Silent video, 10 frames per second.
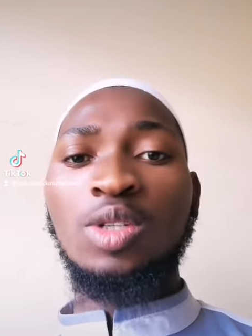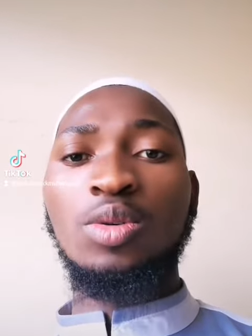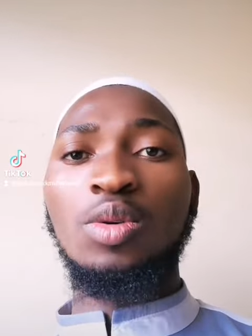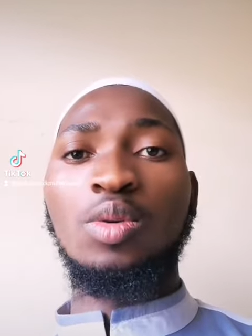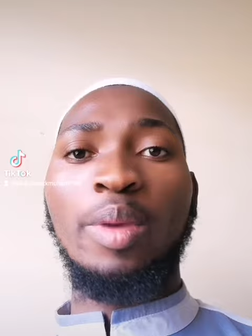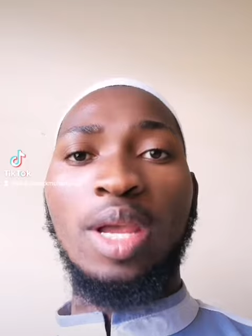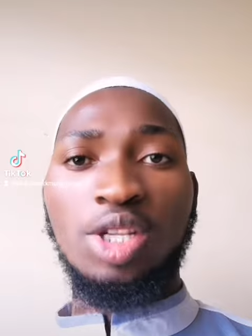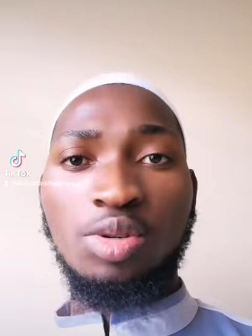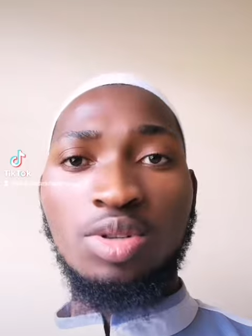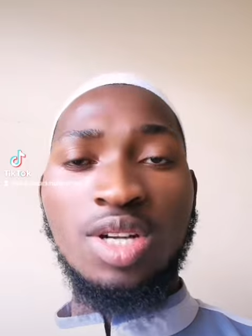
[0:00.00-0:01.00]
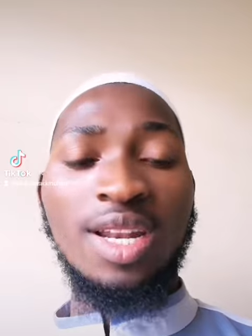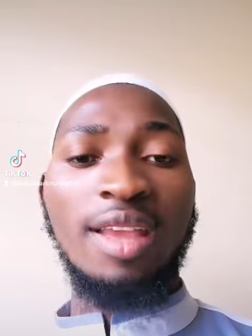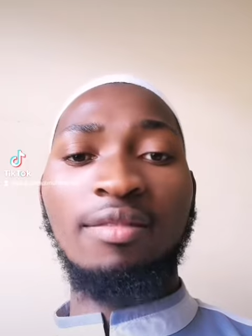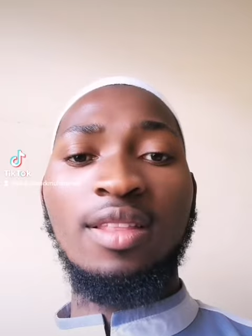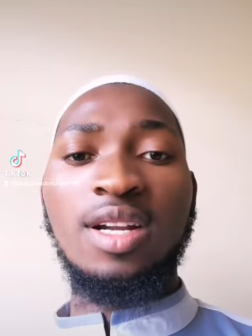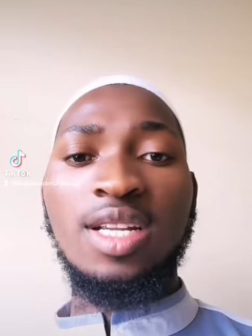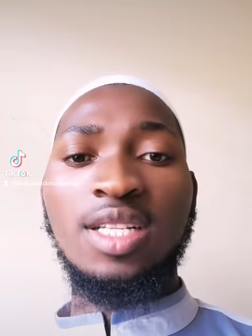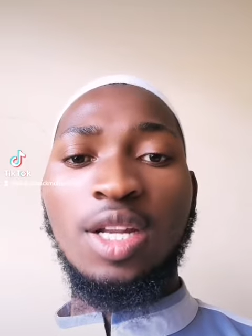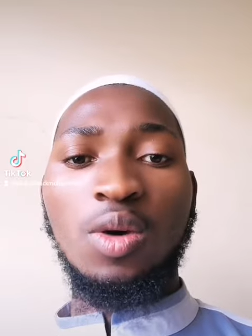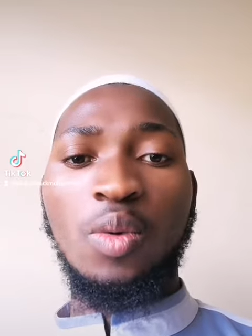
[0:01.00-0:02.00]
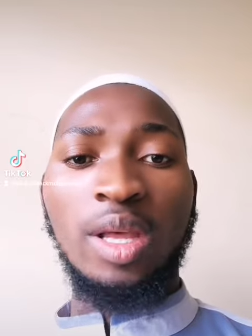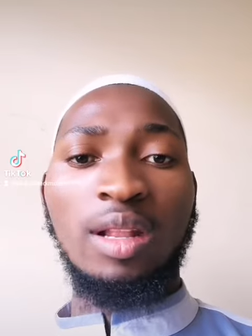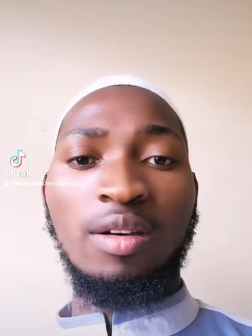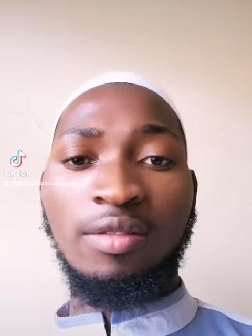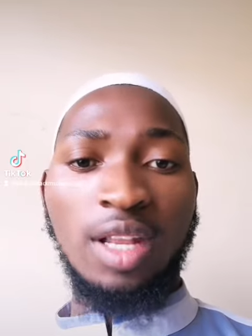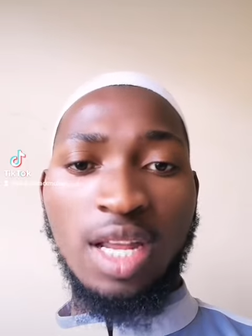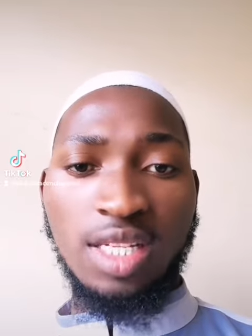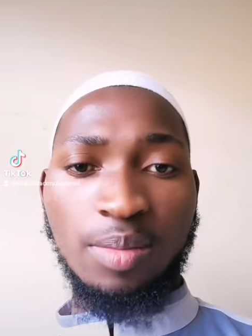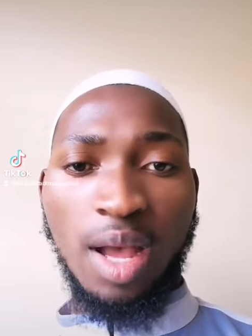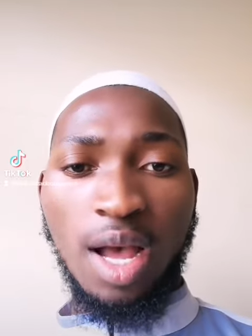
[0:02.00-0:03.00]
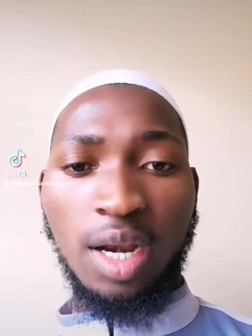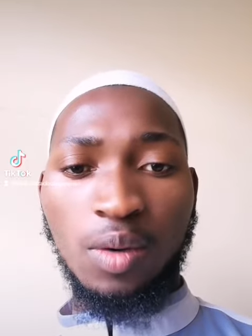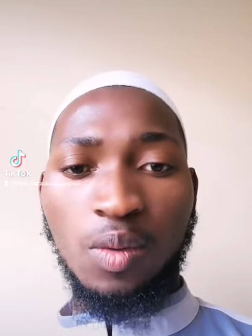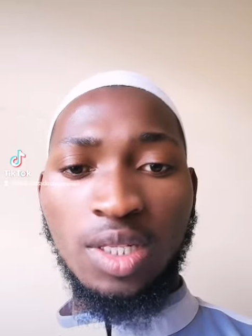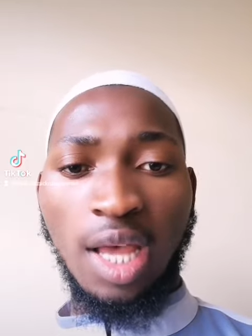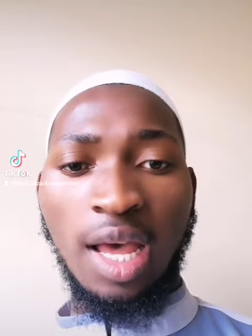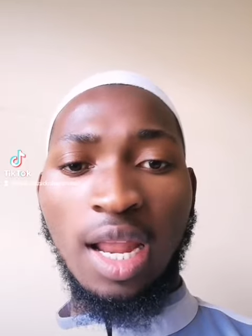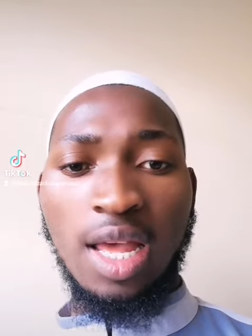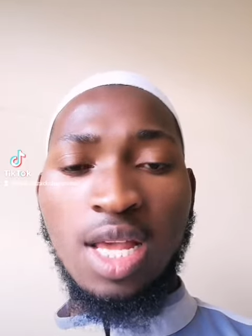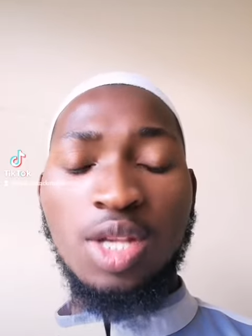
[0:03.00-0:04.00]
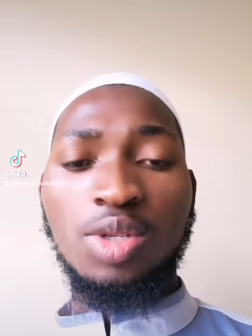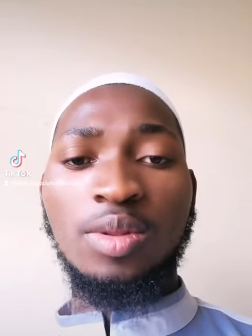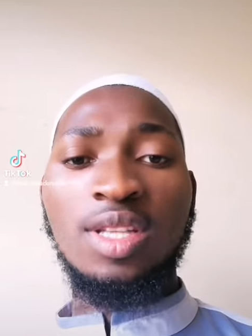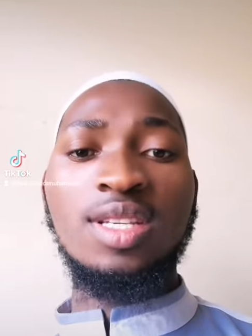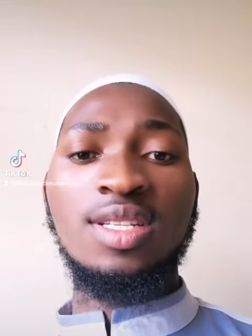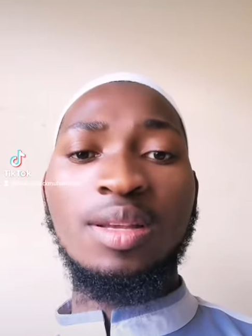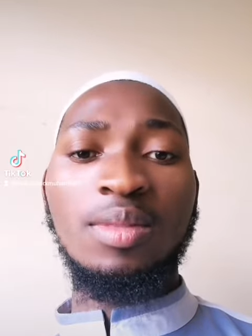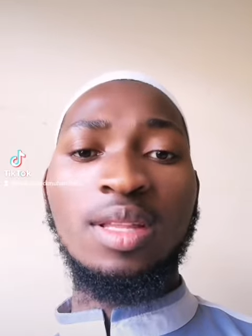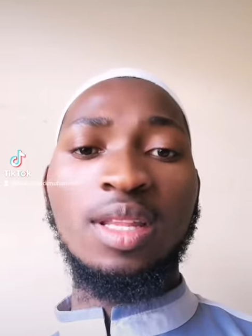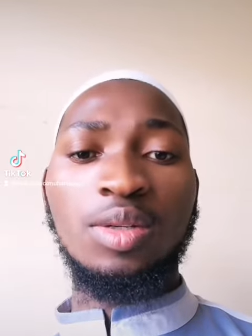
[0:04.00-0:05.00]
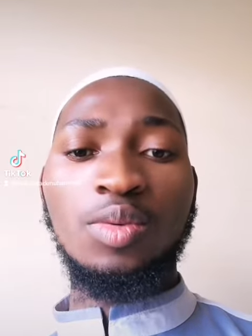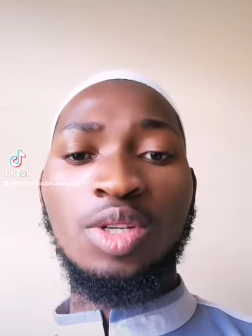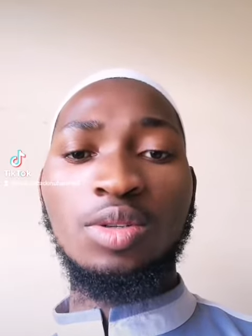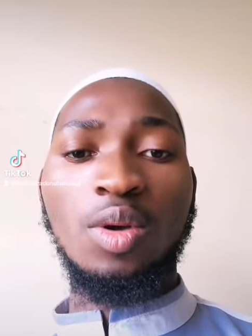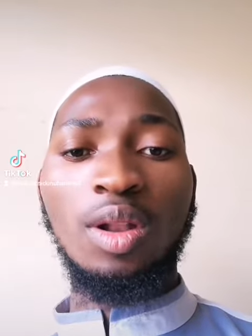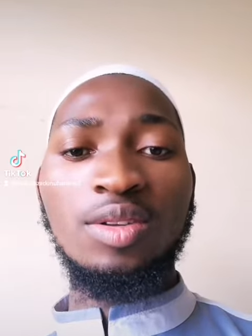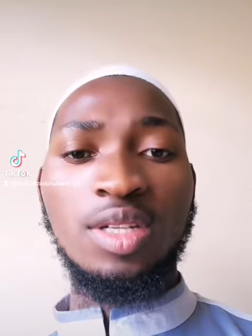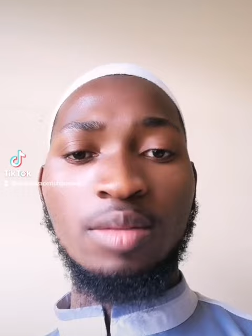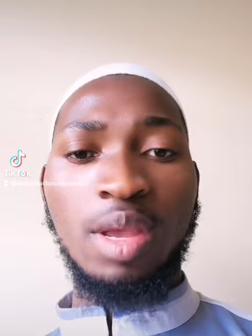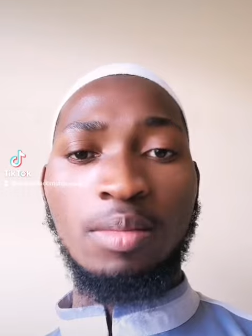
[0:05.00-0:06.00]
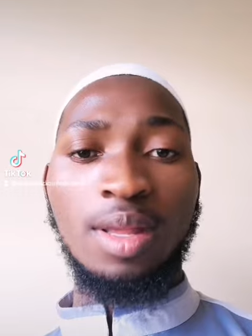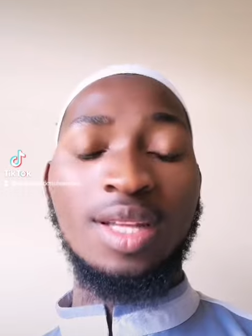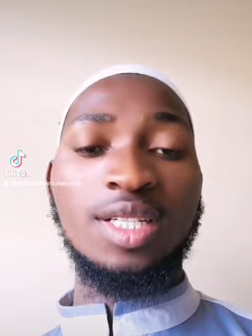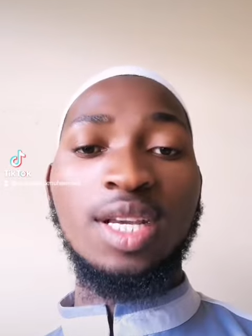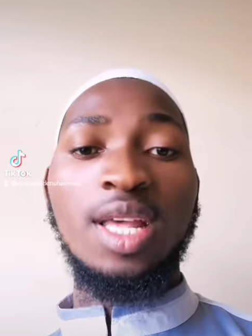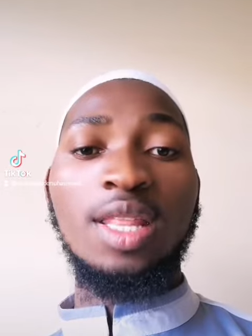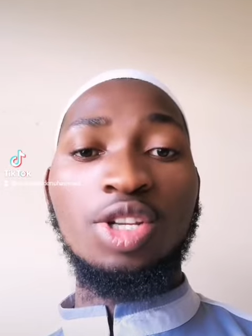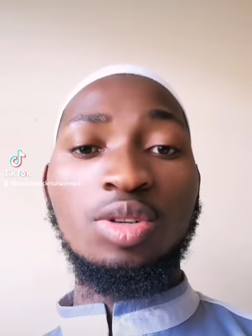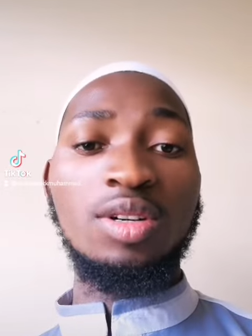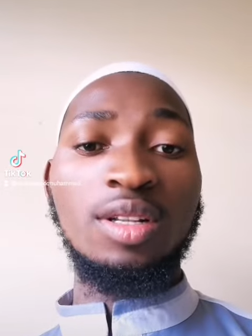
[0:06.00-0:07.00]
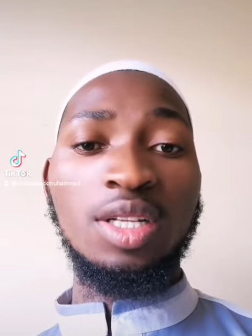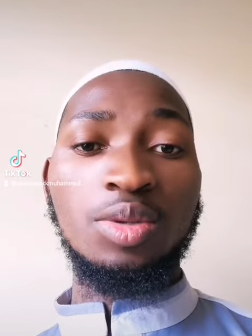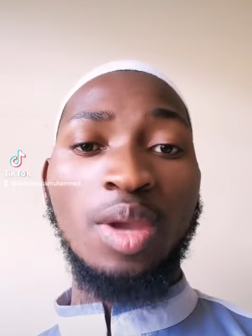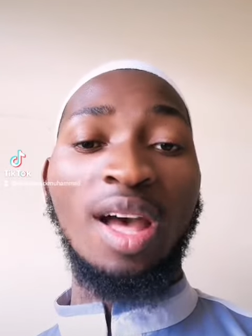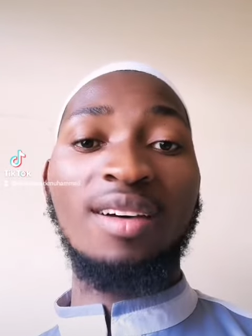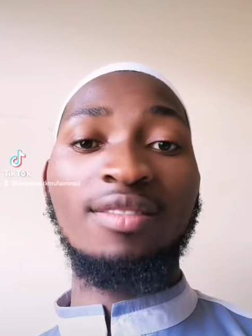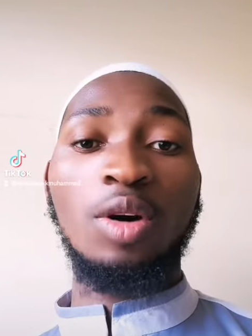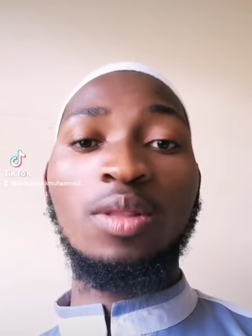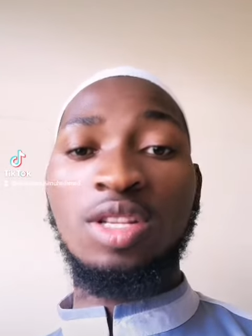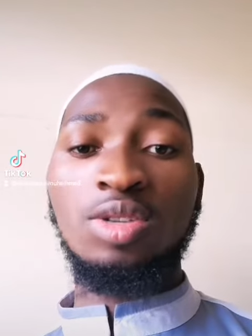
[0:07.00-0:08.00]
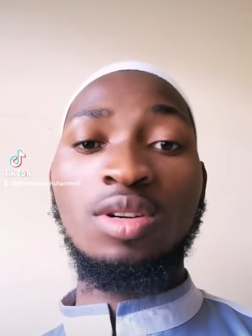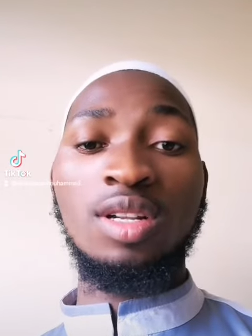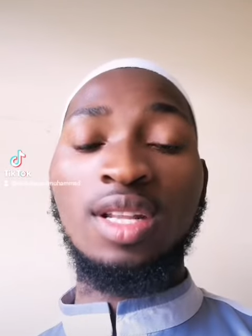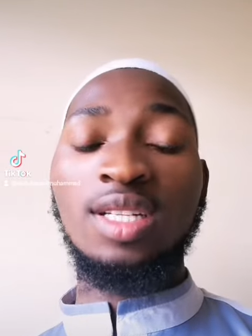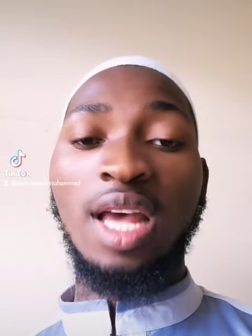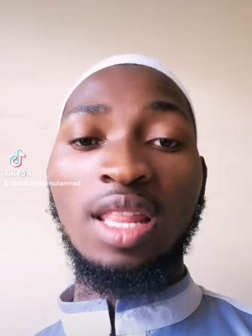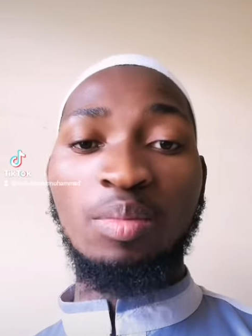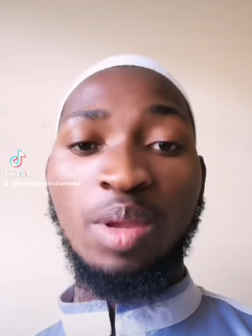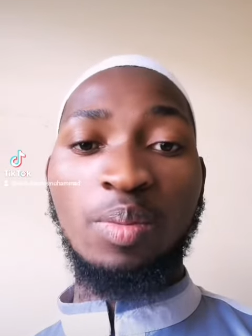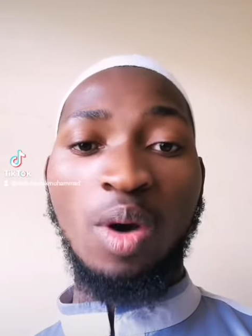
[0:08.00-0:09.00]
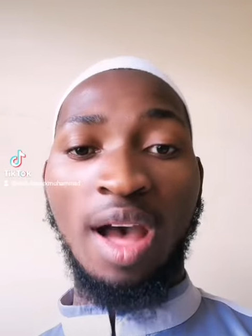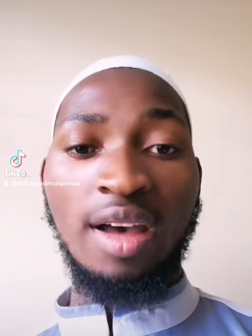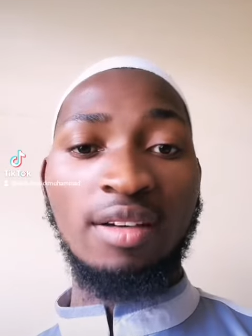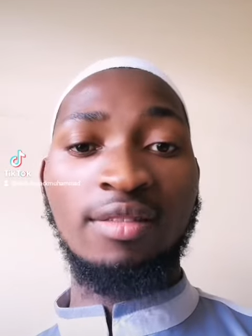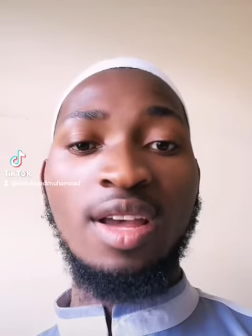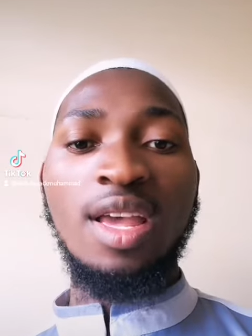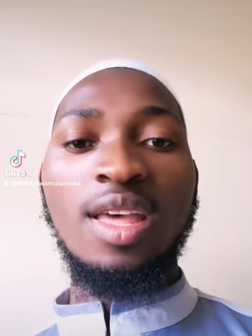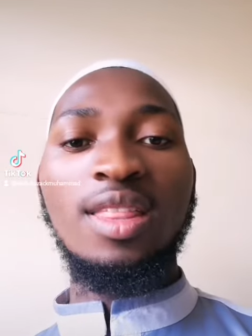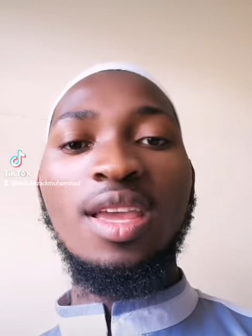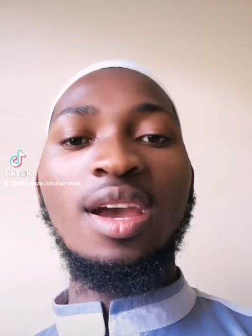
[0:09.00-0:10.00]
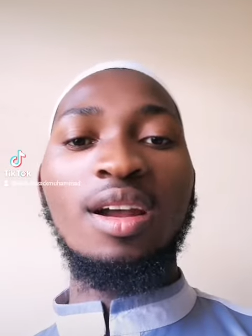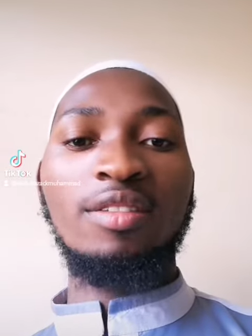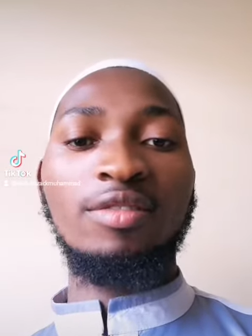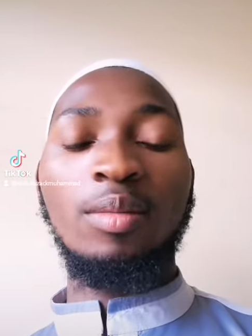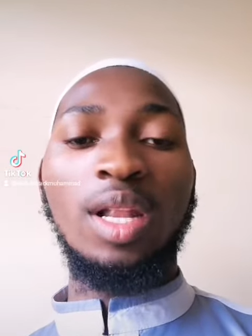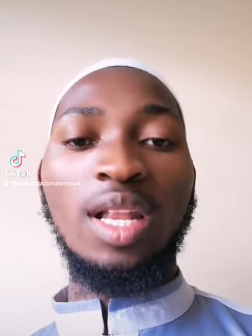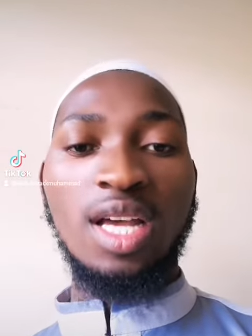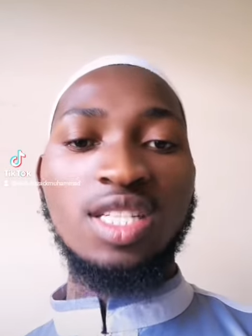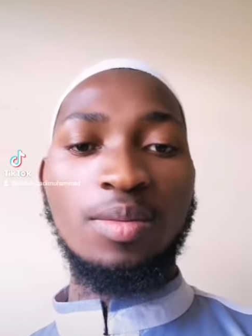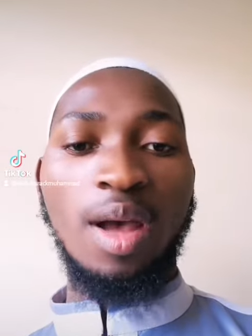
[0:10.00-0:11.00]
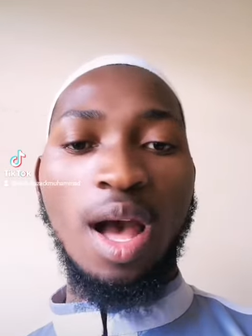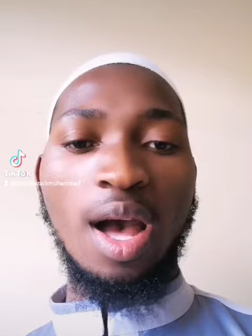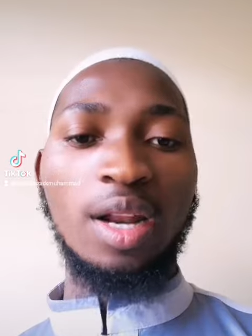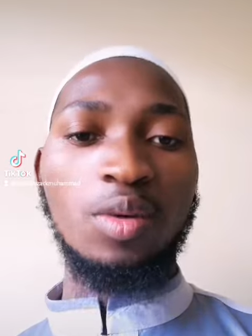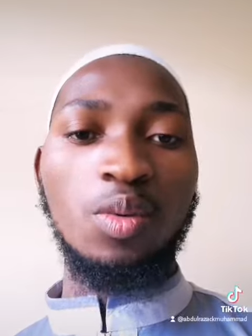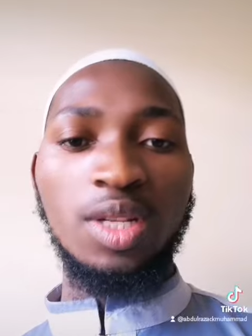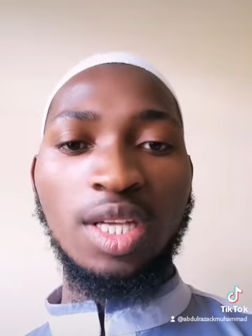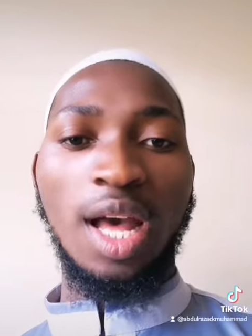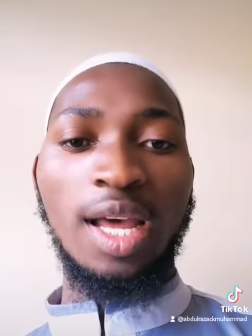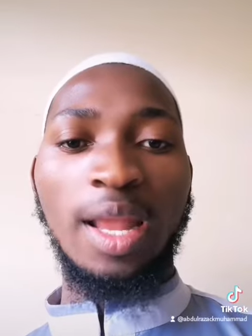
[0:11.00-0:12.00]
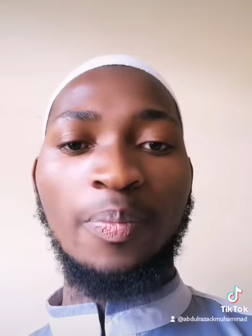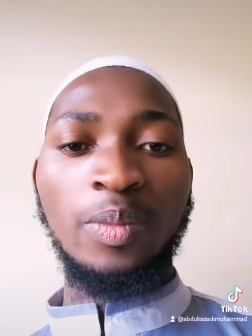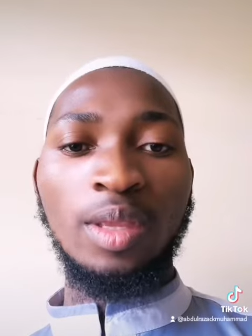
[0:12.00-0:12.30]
to bear children if there is no will of Allah subhanahu wa ta'ala. So this is something that we should always remember, that the children that we have or the children that other people have, they are from Allah subhanahu wa ta'ala.